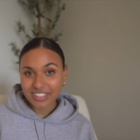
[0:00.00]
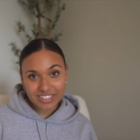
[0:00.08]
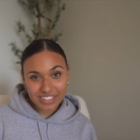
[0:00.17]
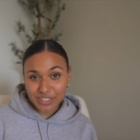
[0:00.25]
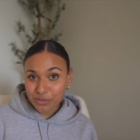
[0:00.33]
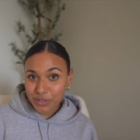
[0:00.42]

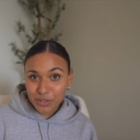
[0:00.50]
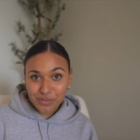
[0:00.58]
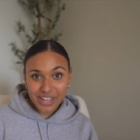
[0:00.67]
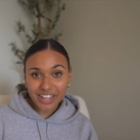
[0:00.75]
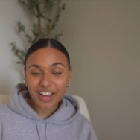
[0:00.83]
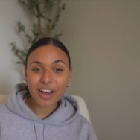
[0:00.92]
See you when you
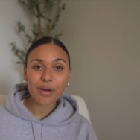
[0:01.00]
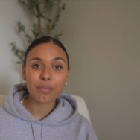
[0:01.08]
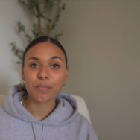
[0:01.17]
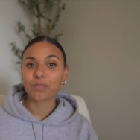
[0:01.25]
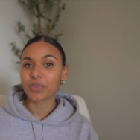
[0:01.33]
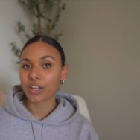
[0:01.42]
wake
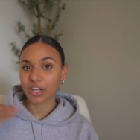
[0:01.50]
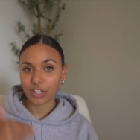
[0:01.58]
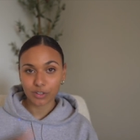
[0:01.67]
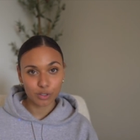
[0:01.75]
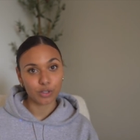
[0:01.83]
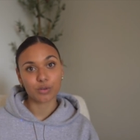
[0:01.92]
up.
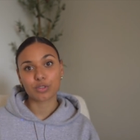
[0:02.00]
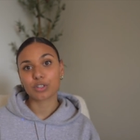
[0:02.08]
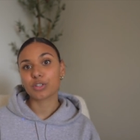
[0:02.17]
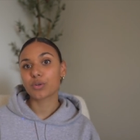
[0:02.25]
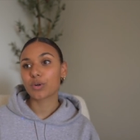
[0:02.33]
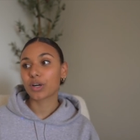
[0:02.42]
Close the
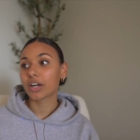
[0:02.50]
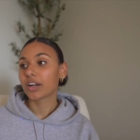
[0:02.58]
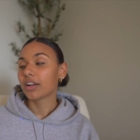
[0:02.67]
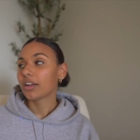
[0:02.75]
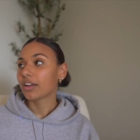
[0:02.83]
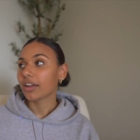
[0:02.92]
door,
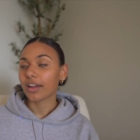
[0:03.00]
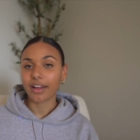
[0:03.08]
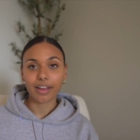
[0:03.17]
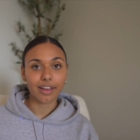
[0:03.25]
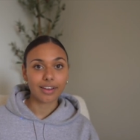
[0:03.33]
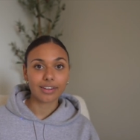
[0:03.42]

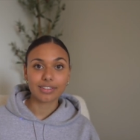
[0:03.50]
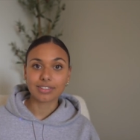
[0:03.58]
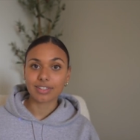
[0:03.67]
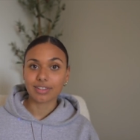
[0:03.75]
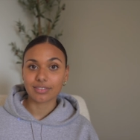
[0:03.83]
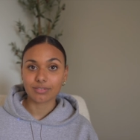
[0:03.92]
and
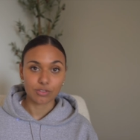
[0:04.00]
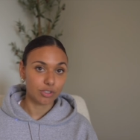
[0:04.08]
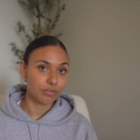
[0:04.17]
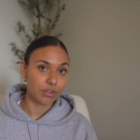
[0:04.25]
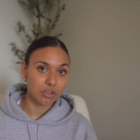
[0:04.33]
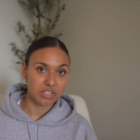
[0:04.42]

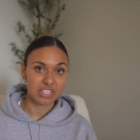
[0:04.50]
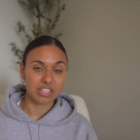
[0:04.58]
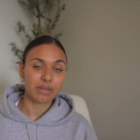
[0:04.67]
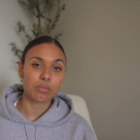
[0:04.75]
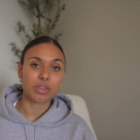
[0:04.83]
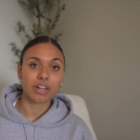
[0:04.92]
she falls
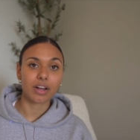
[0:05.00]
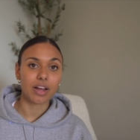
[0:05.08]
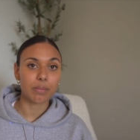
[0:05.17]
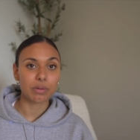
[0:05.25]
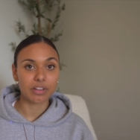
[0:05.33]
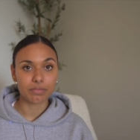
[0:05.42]
asleep within a
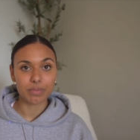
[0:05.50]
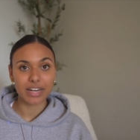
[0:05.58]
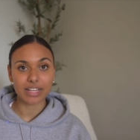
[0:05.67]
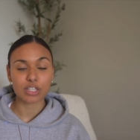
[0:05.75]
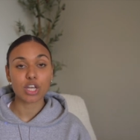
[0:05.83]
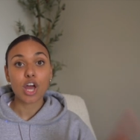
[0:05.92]
couple of
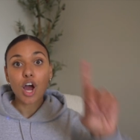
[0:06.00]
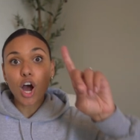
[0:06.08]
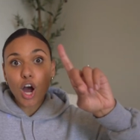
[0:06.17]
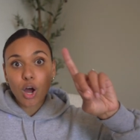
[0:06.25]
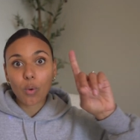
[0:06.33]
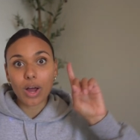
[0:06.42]
minutes.
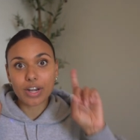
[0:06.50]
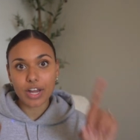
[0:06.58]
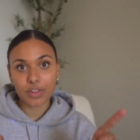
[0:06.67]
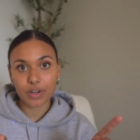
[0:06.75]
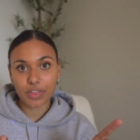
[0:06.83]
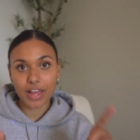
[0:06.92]
Oh,
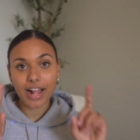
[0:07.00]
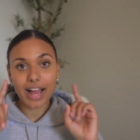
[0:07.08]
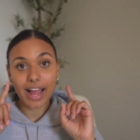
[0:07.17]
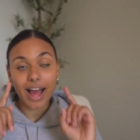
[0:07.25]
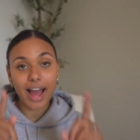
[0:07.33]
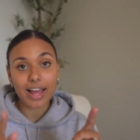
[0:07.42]
another thing I
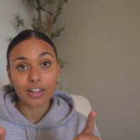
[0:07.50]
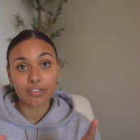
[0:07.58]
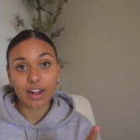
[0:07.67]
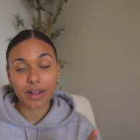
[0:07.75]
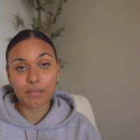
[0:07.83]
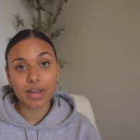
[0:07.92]
highly
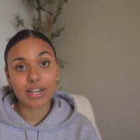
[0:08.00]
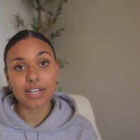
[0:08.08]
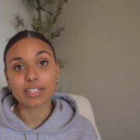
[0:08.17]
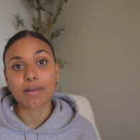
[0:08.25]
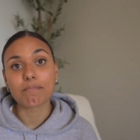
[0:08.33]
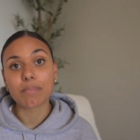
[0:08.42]
recommend
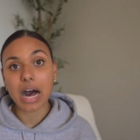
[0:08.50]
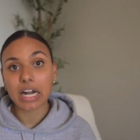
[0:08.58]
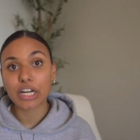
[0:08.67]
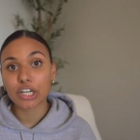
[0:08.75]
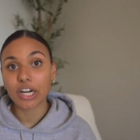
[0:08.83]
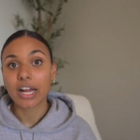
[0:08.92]
is a
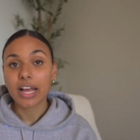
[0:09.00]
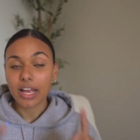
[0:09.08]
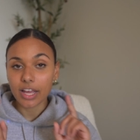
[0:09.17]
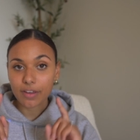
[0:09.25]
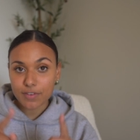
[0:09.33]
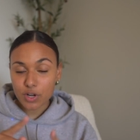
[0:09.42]
monitor.
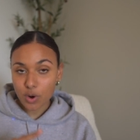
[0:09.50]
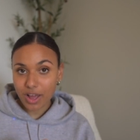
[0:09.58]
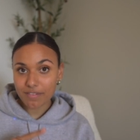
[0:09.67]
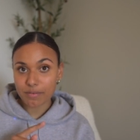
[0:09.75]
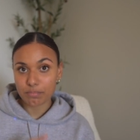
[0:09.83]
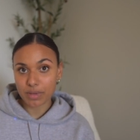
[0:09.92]
If you don't
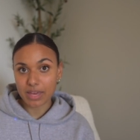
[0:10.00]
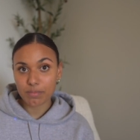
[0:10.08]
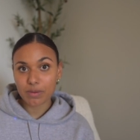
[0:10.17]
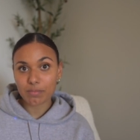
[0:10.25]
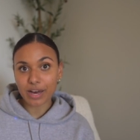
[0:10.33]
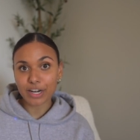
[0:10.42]
have a
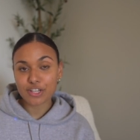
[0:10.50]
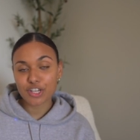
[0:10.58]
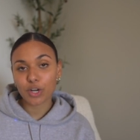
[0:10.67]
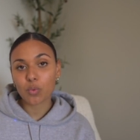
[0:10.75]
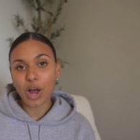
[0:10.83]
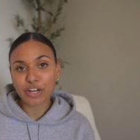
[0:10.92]
baby
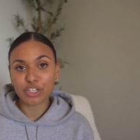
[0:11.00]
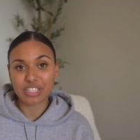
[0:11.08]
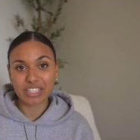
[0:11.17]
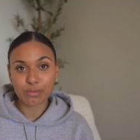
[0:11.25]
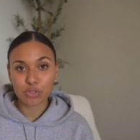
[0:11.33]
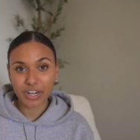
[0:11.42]
monitor while you're
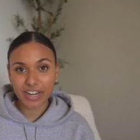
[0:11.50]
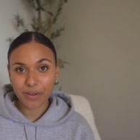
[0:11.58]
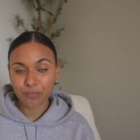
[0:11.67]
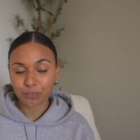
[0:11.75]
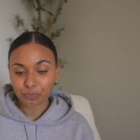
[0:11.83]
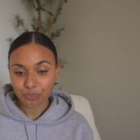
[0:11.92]
sleep
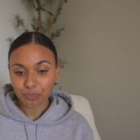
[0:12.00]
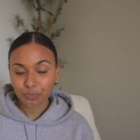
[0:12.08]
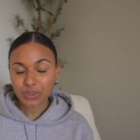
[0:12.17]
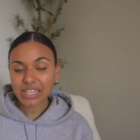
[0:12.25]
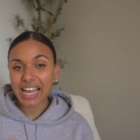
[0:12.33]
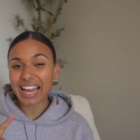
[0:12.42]
training,
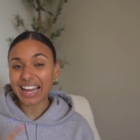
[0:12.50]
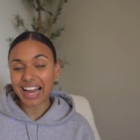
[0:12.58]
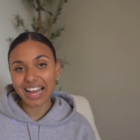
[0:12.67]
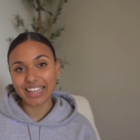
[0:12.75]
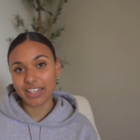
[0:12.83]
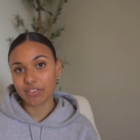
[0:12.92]
I
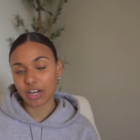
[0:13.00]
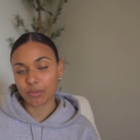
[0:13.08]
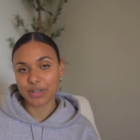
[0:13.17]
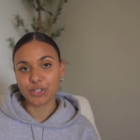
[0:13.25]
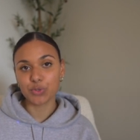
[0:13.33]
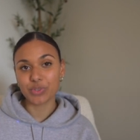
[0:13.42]
highly
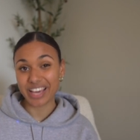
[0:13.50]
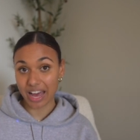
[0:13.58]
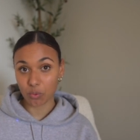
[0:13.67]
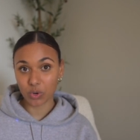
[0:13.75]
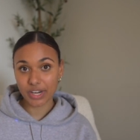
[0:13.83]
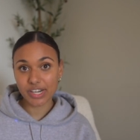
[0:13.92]
recommend you
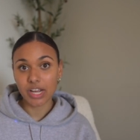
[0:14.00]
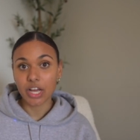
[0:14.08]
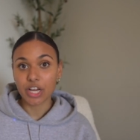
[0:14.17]
get one,